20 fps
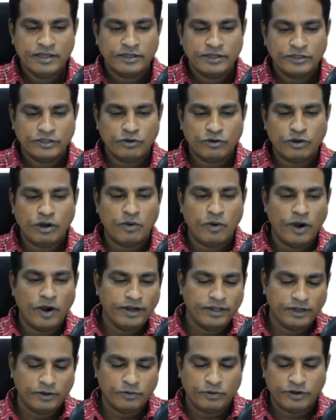So to
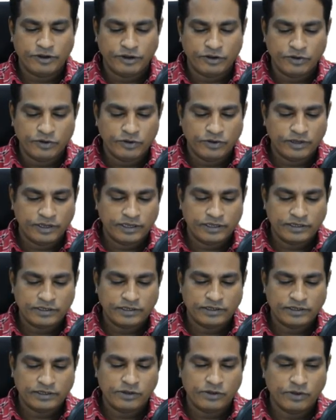avoid that, what you do
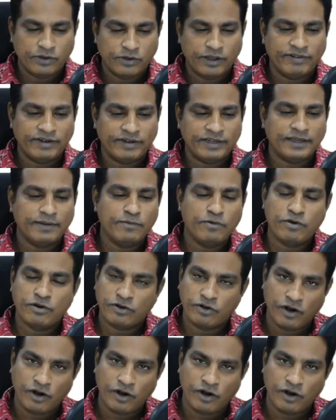is you give in some more